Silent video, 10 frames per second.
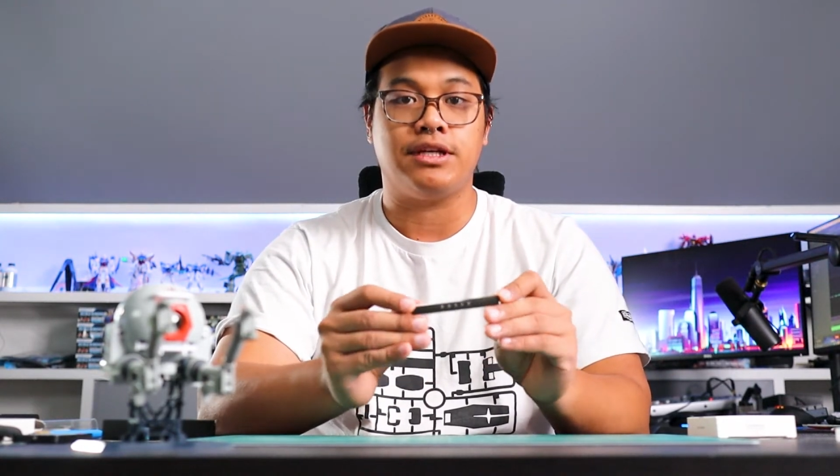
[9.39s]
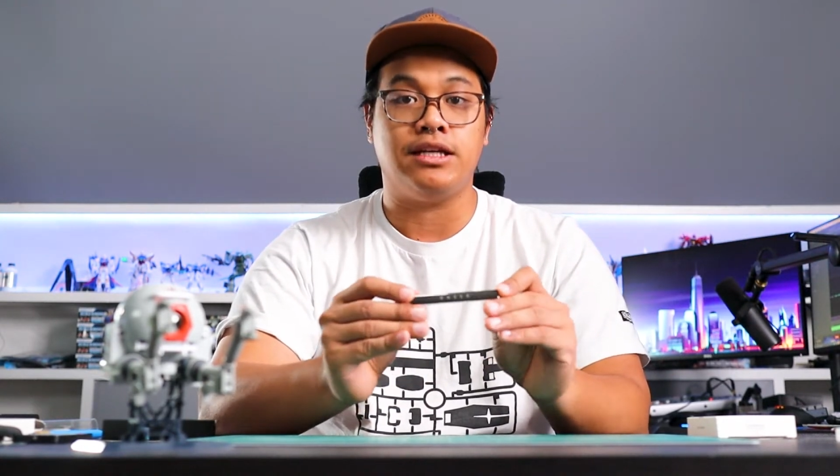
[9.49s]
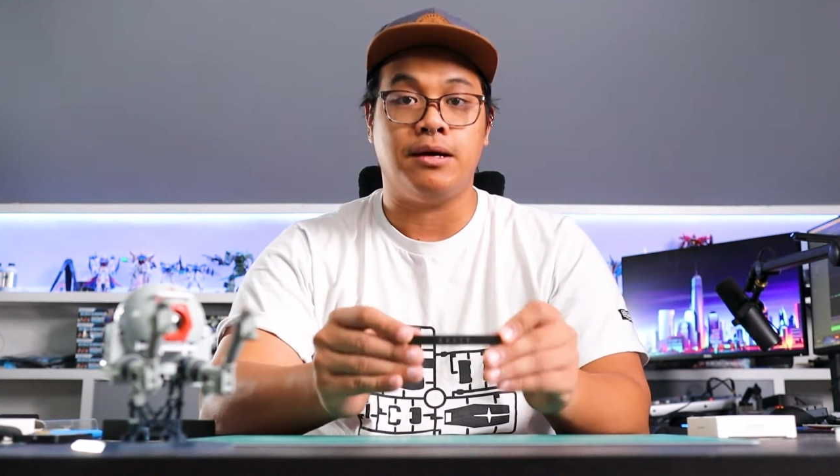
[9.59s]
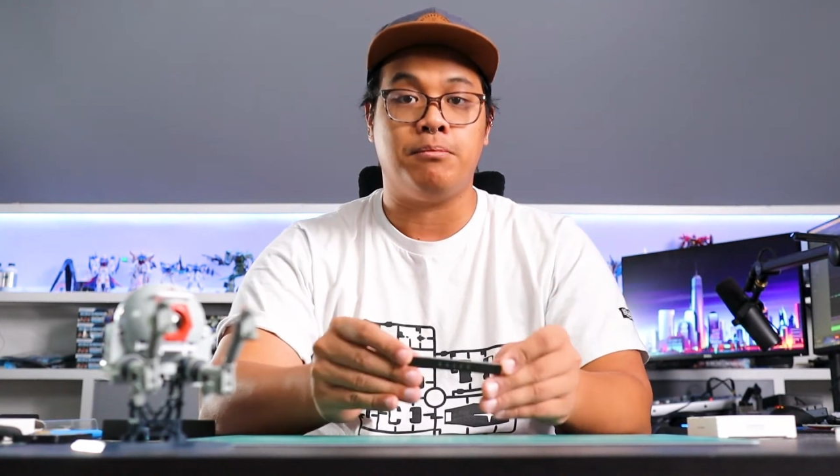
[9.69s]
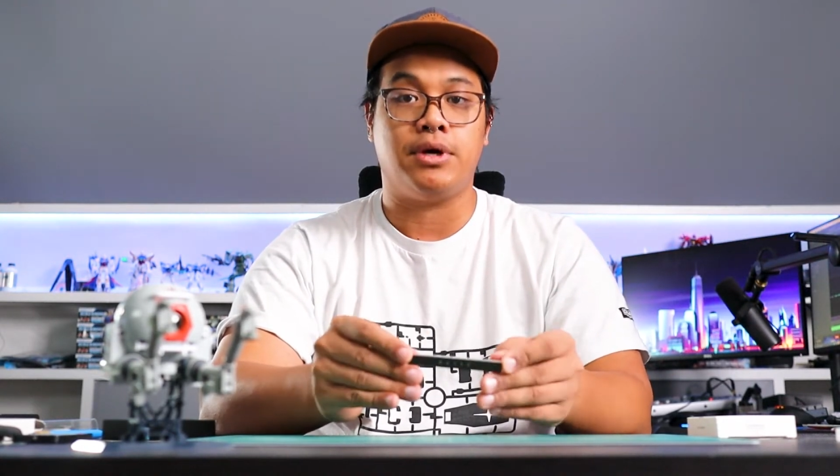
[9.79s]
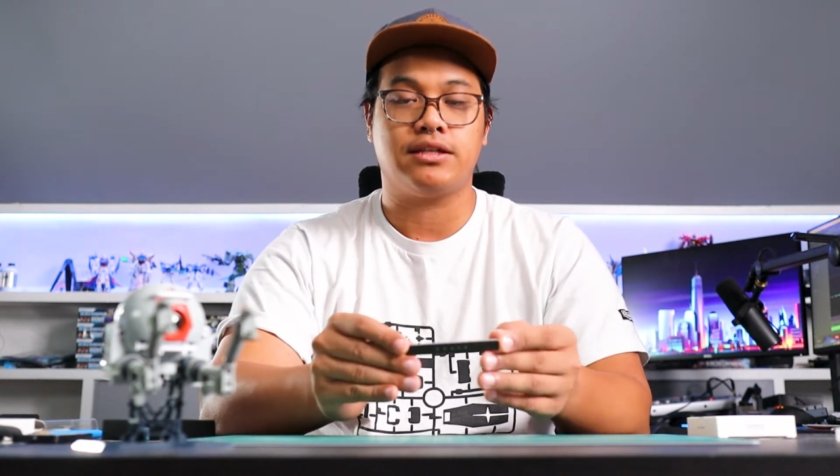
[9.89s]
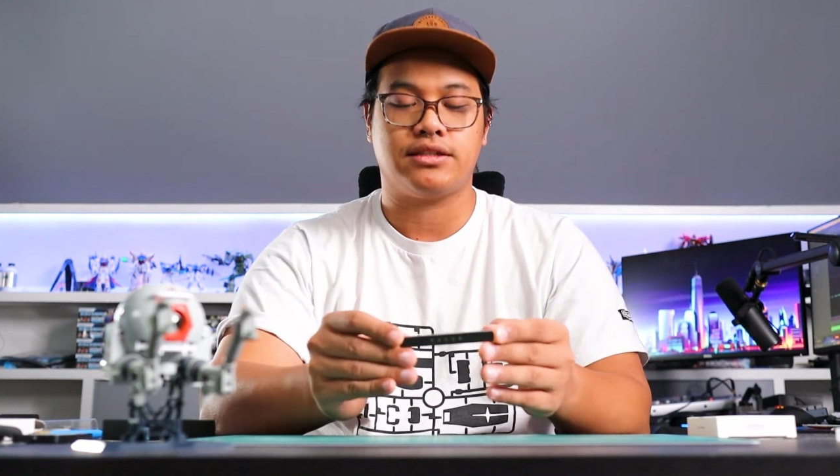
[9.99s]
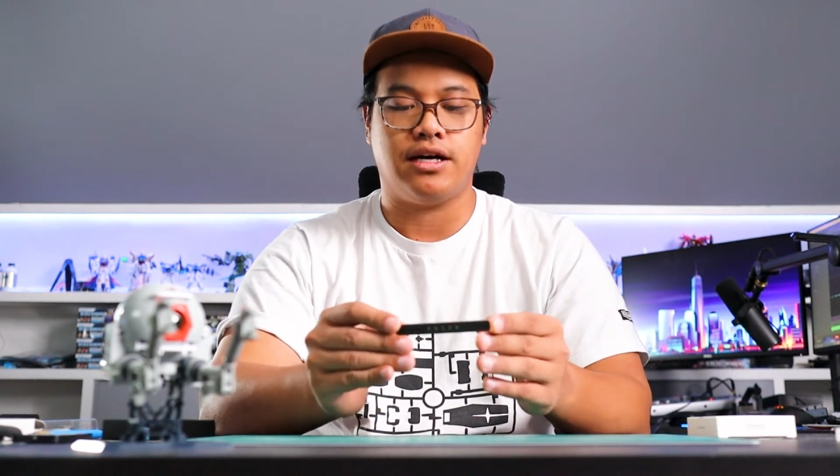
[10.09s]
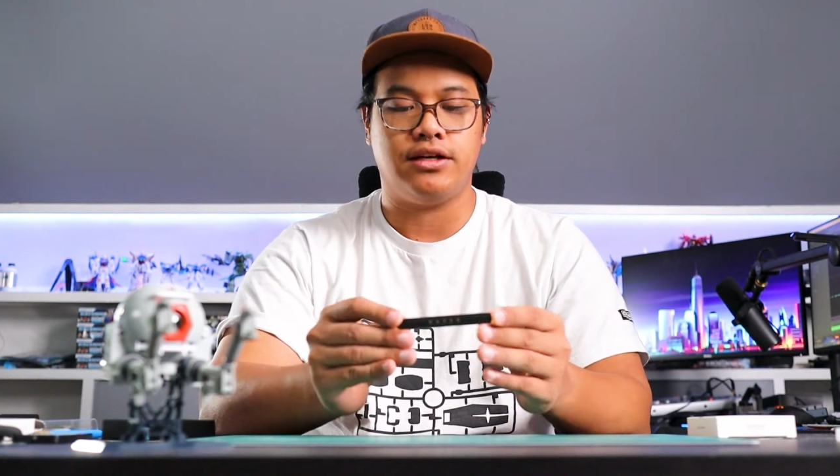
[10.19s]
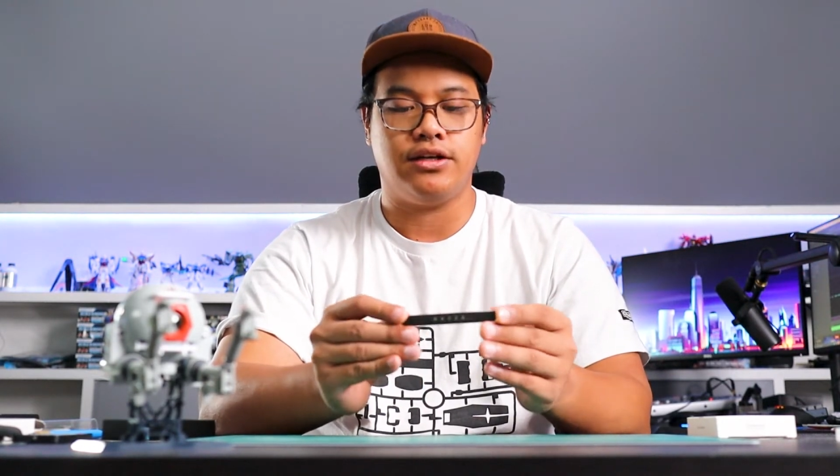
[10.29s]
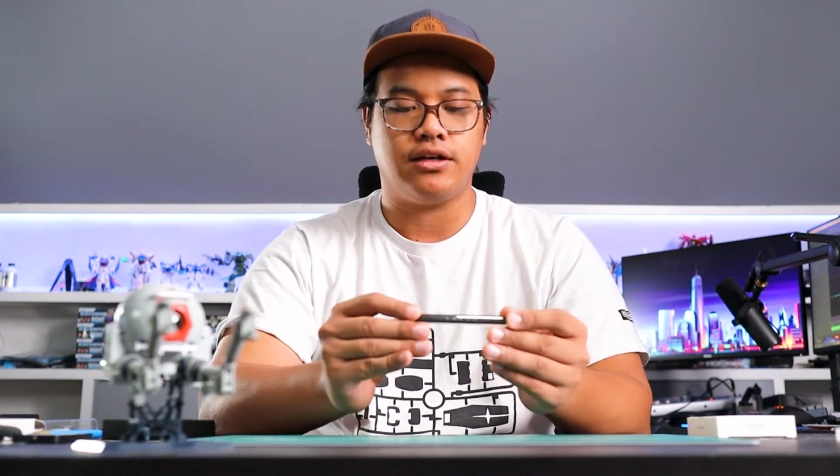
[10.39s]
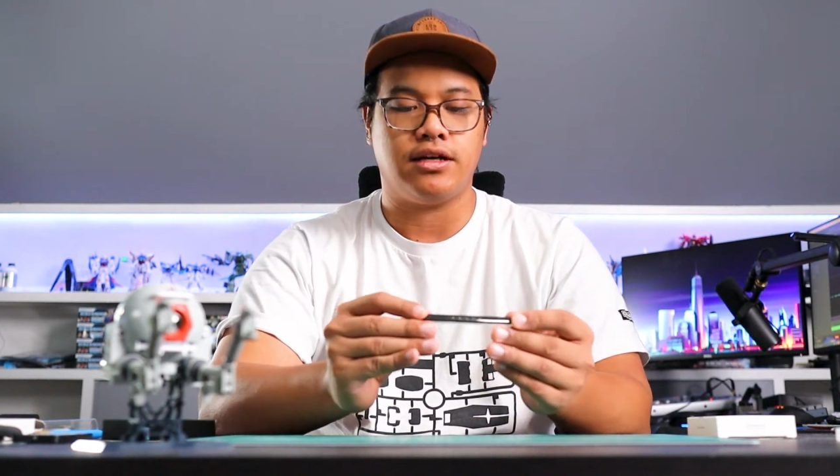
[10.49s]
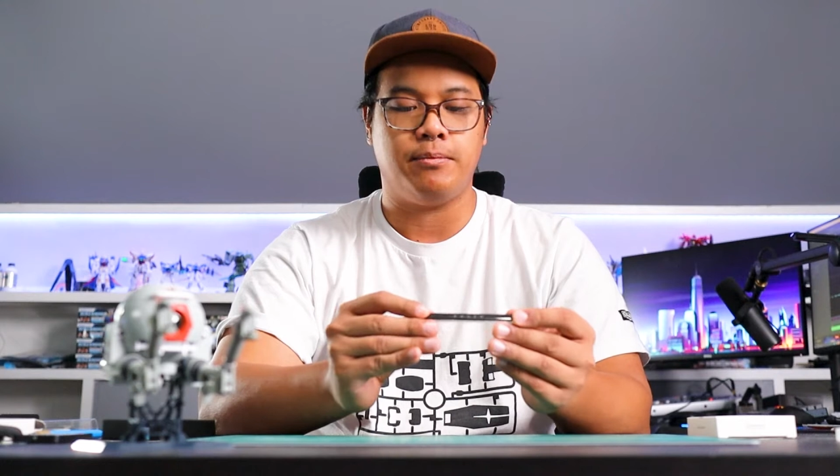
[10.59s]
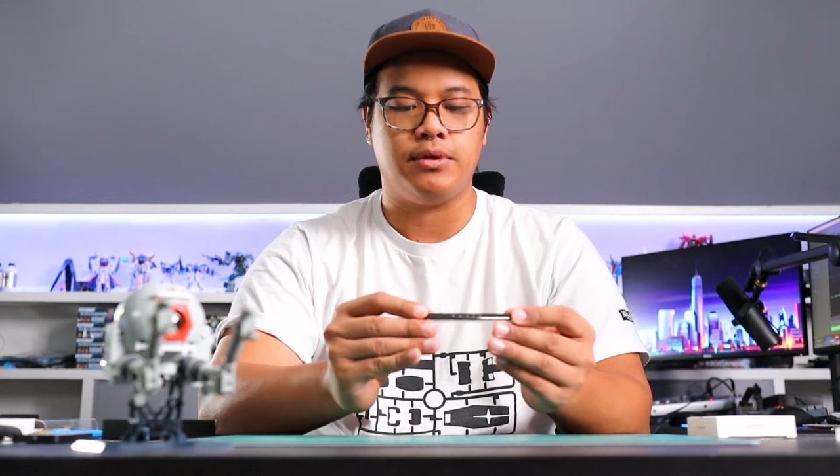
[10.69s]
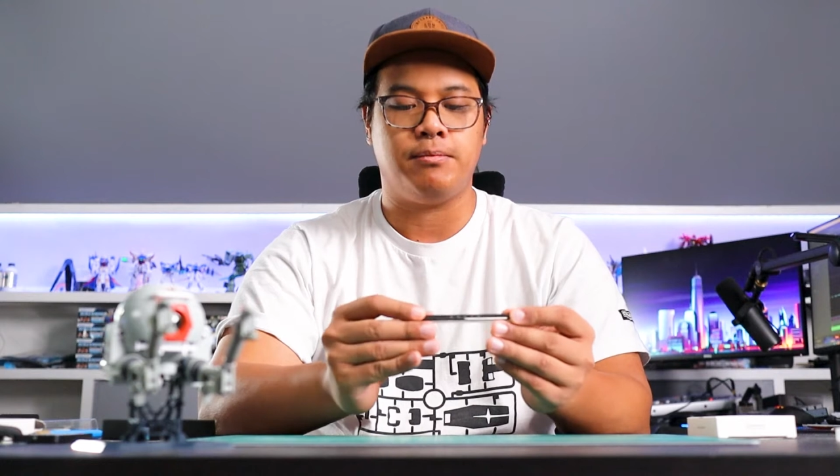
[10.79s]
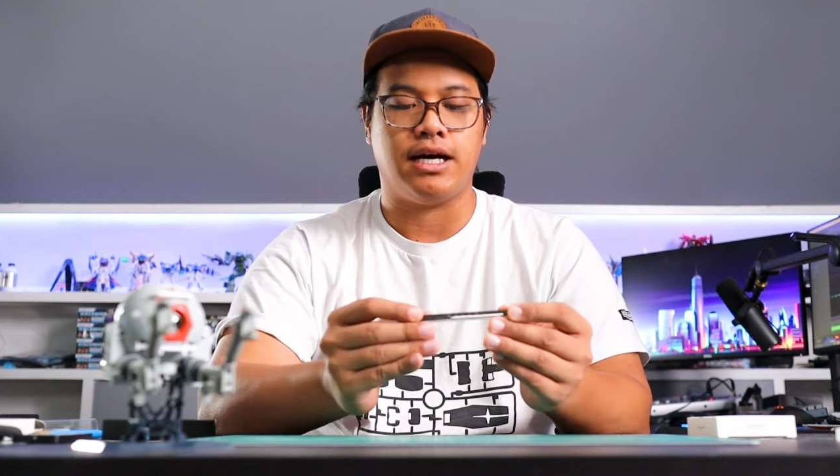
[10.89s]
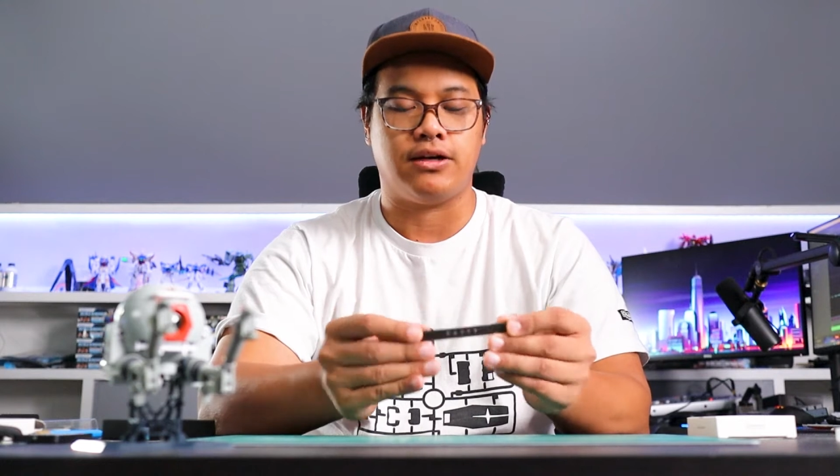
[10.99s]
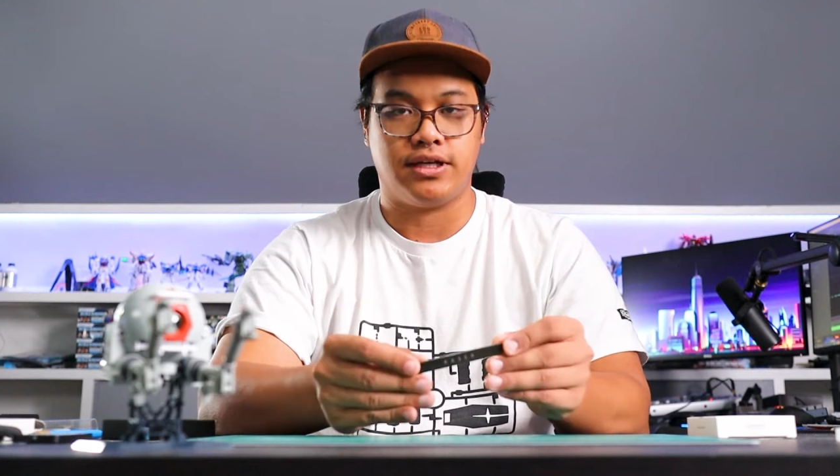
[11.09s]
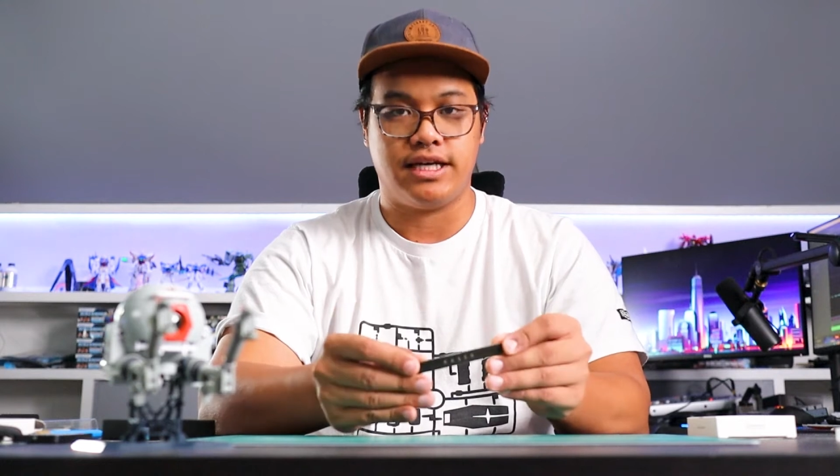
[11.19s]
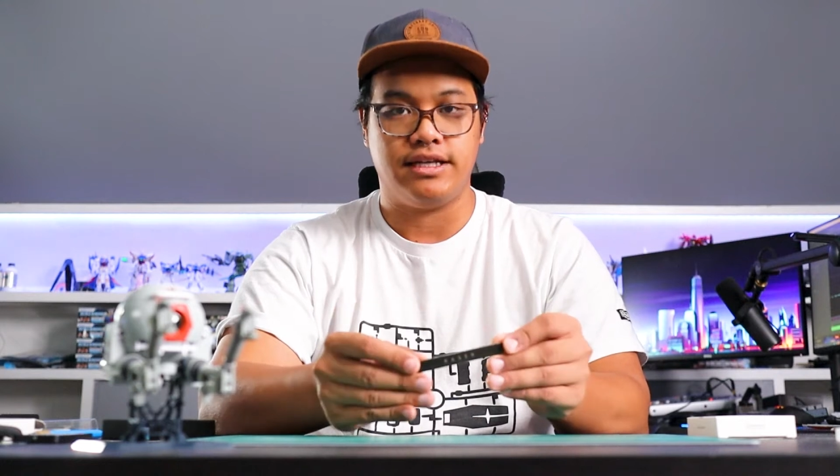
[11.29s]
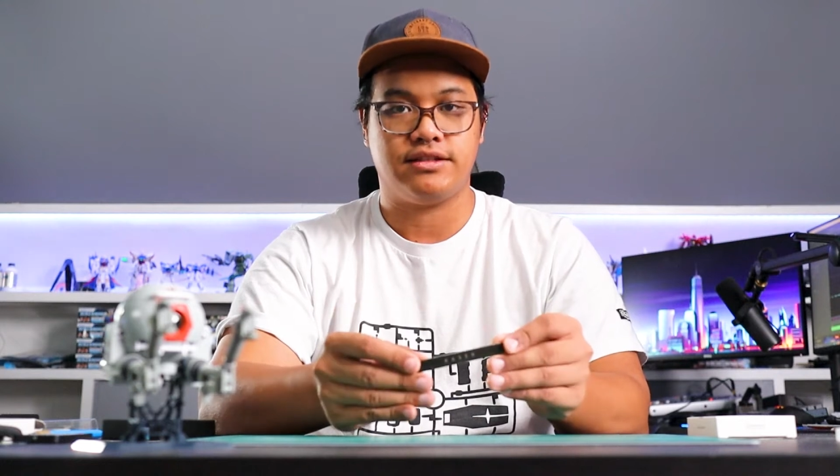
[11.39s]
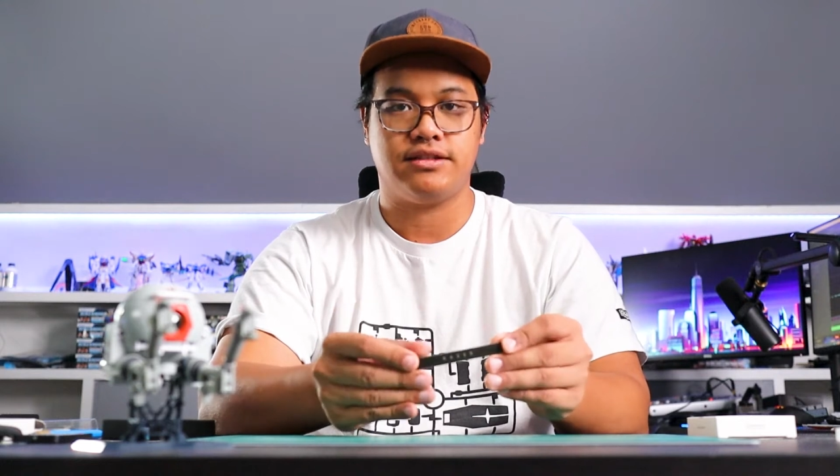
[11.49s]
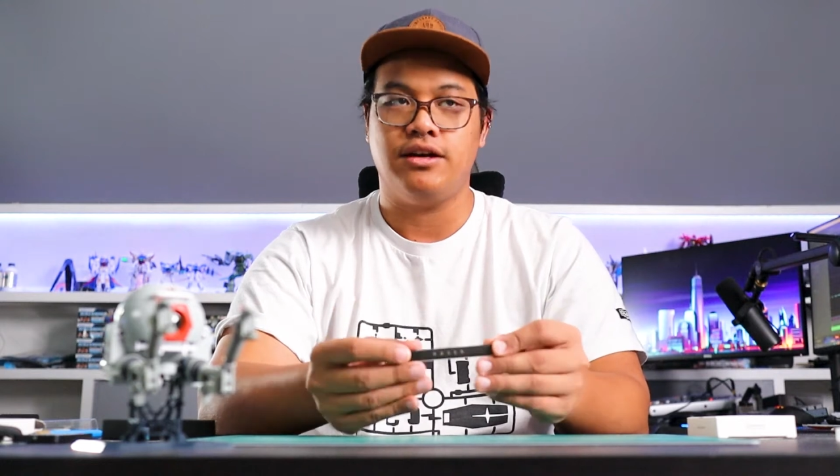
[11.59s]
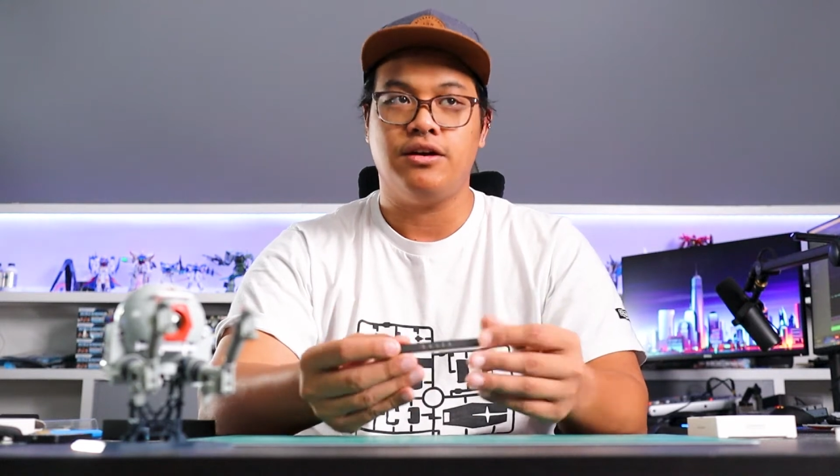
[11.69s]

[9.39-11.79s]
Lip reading: the nub marks on your Gunpla model kits